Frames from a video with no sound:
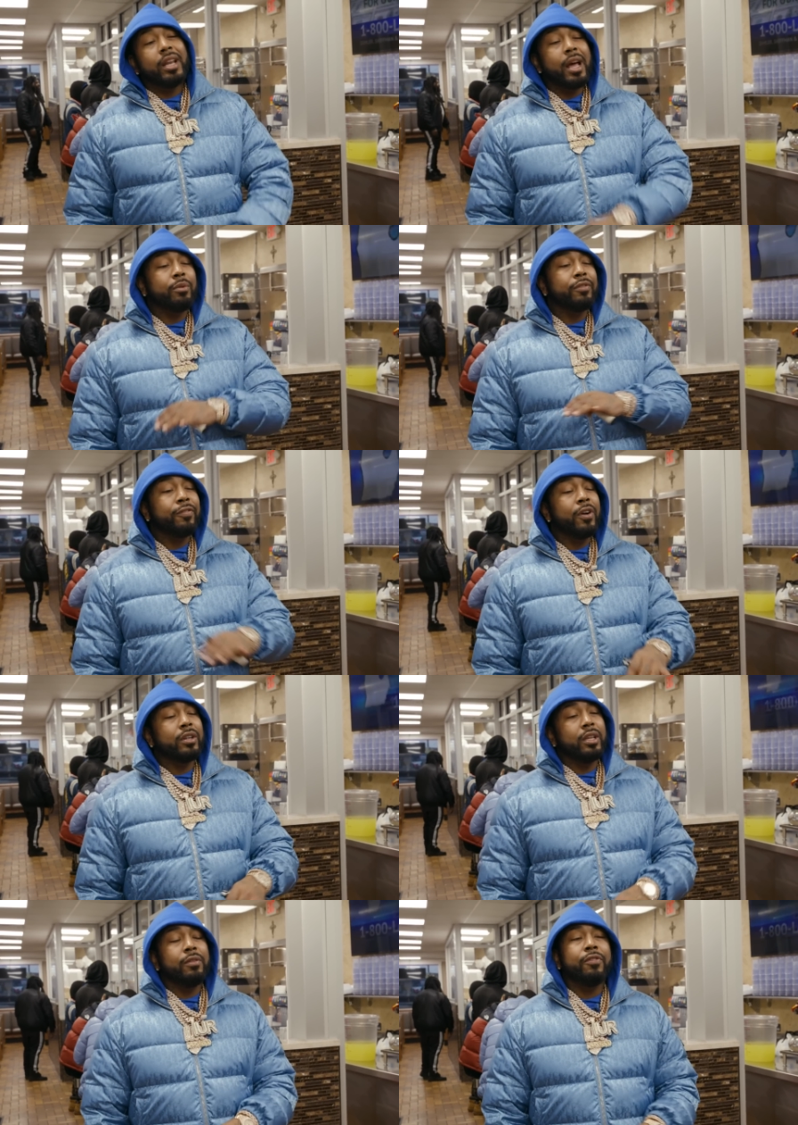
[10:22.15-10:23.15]
And I was
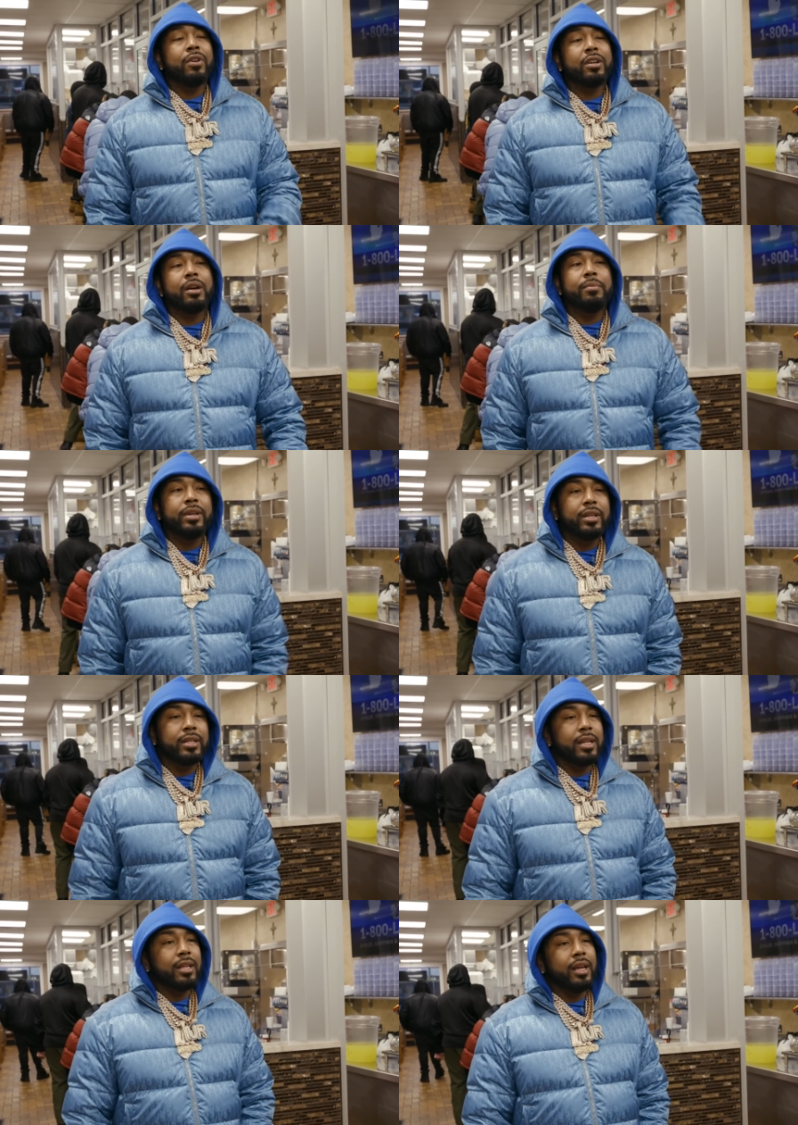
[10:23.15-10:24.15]
fucked up for a couple
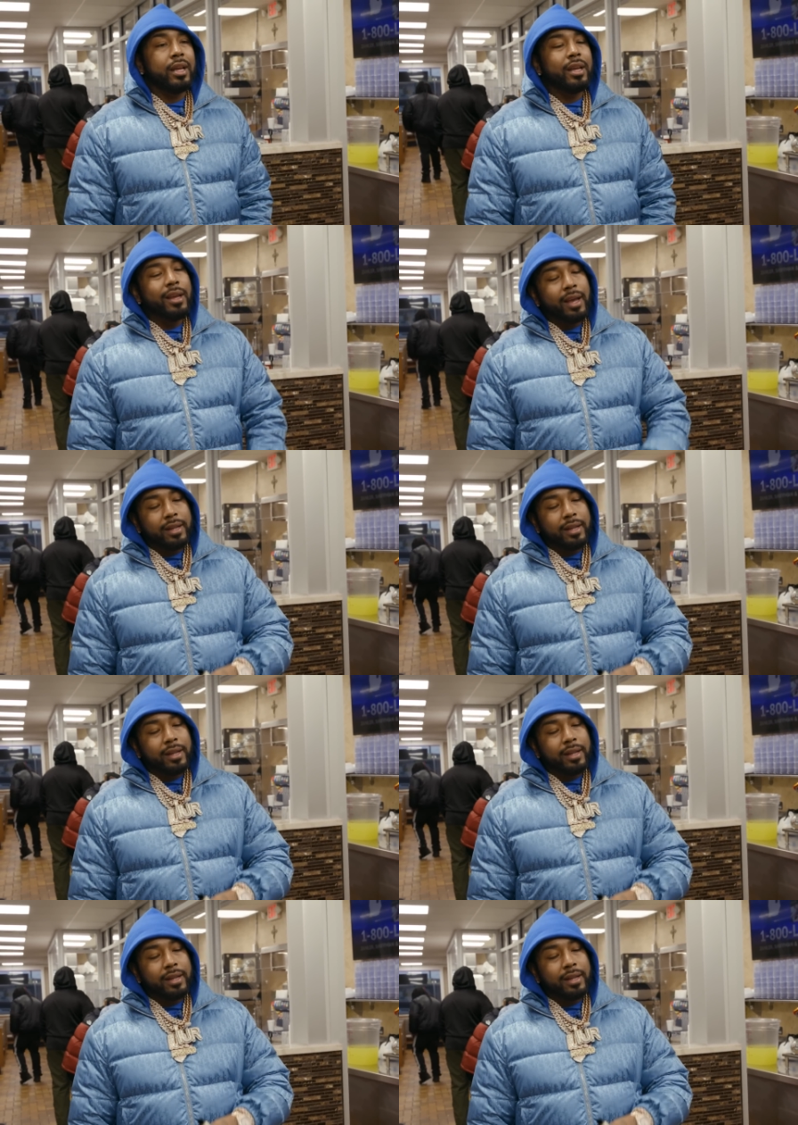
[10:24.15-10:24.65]
years after that.